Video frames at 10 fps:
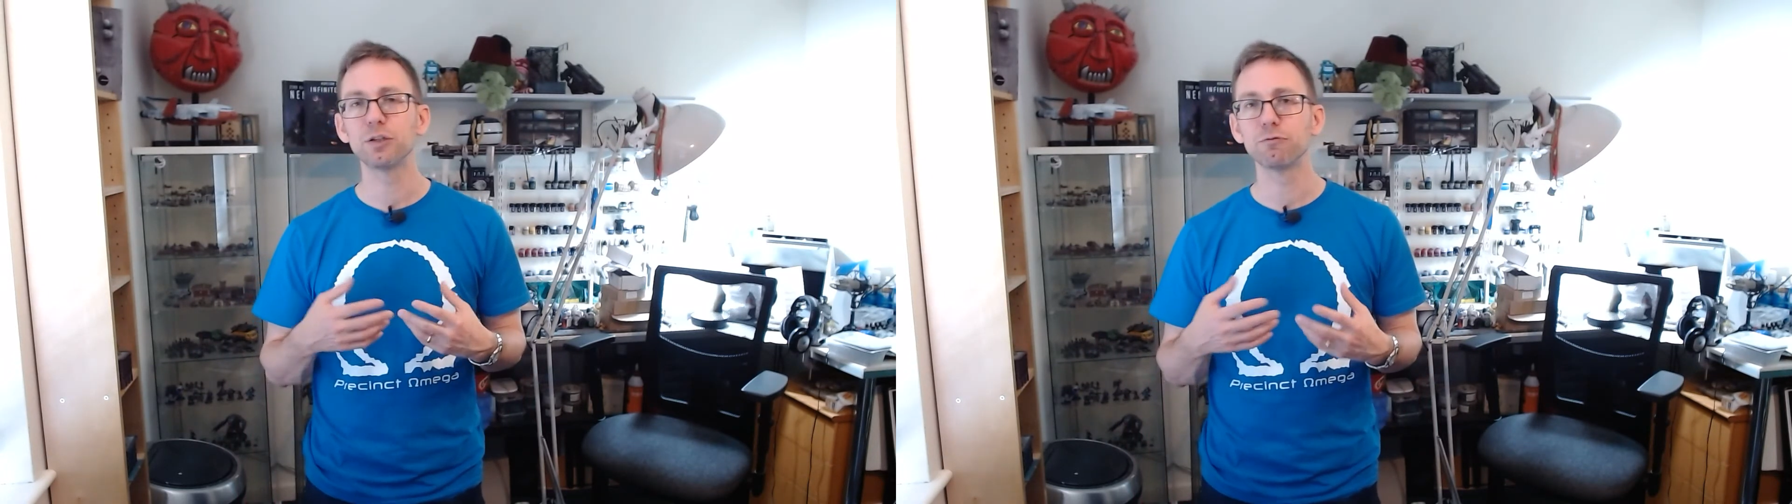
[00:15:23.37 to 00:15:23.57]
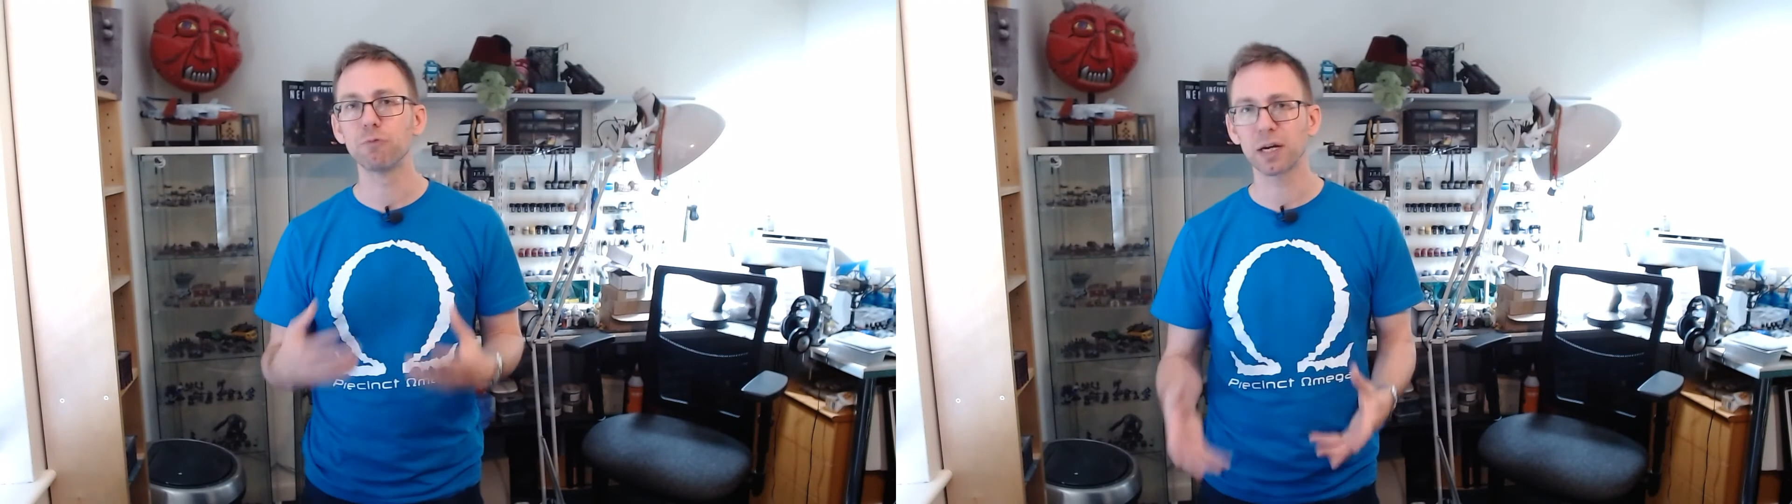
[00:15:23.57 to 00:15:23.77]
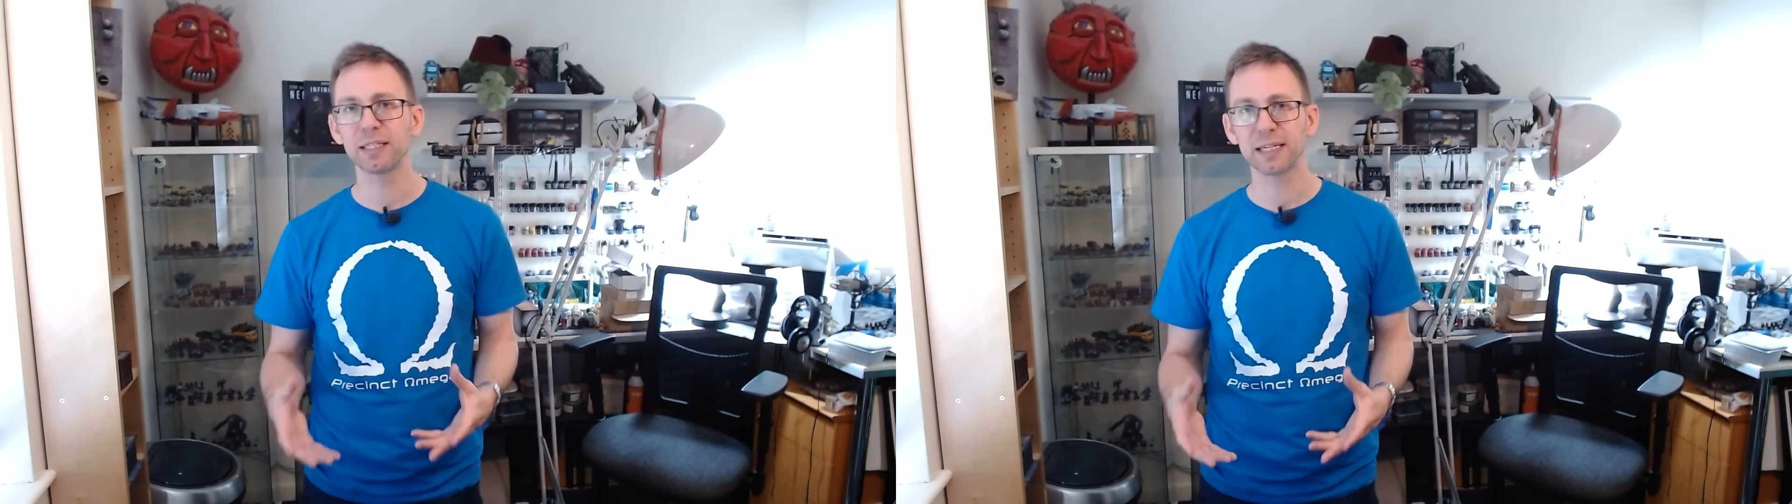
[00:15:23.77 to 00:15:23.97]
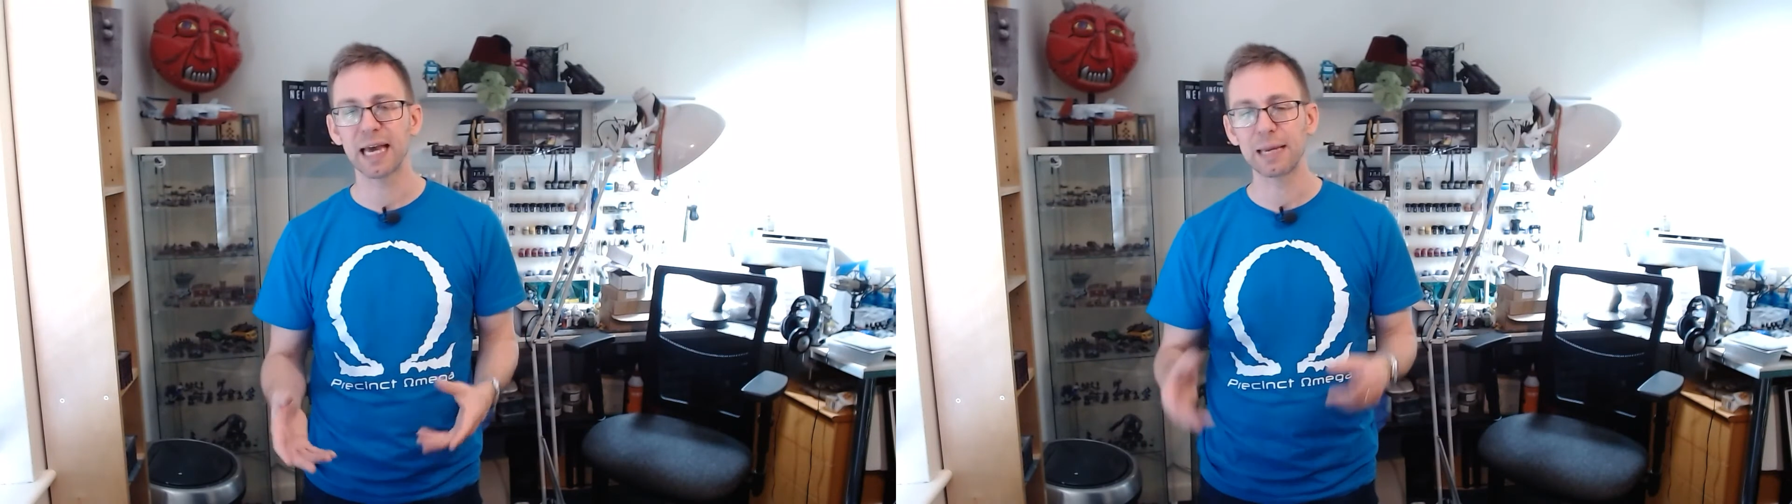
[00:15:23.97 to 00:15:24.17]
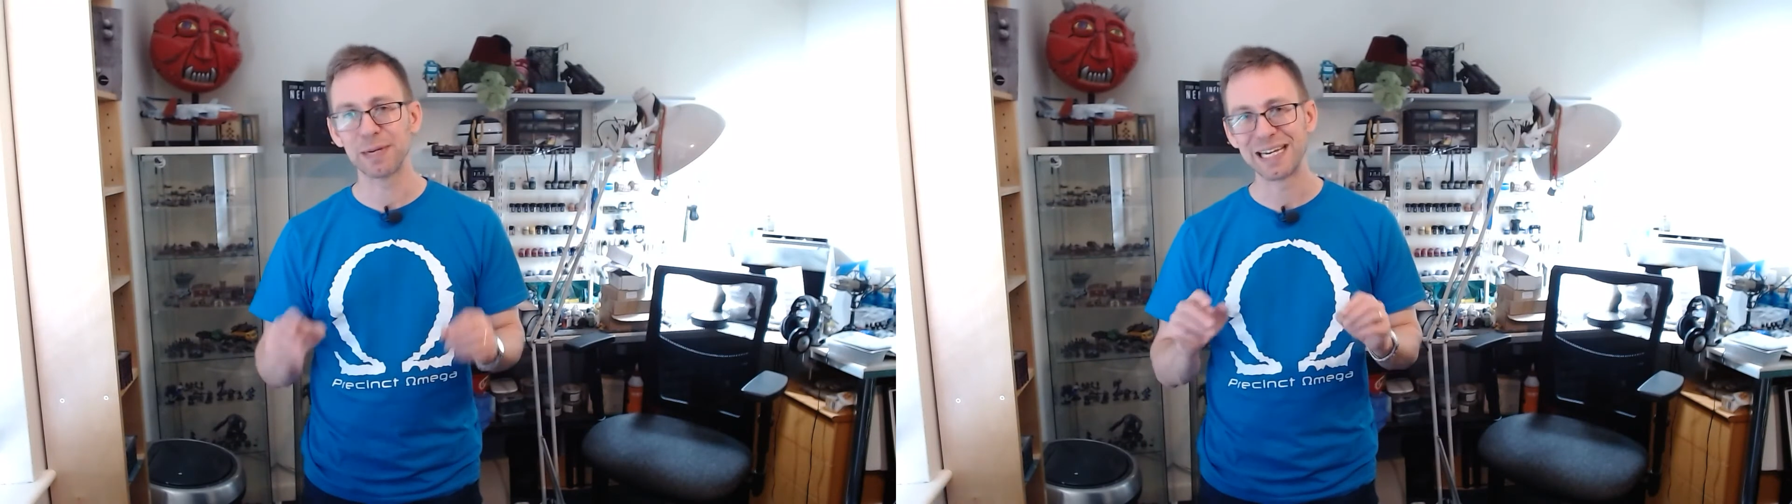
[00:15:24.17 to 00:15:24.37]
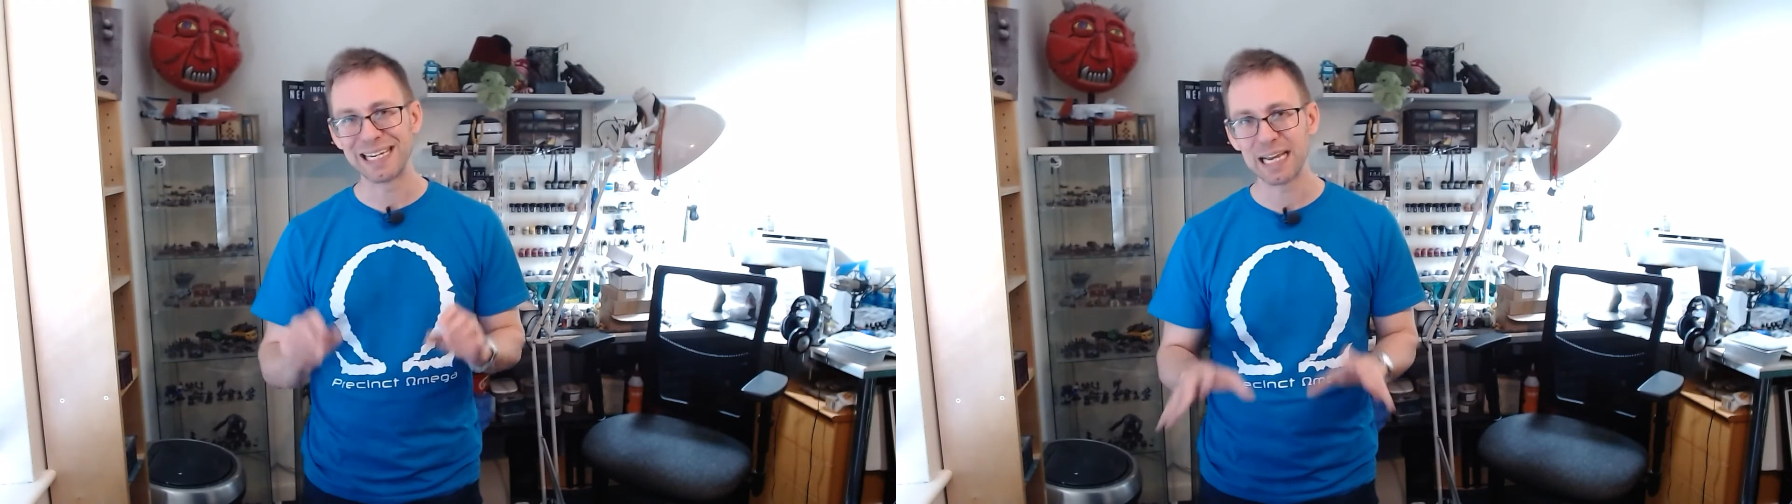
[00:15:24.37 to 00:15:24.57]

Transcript: to write a game and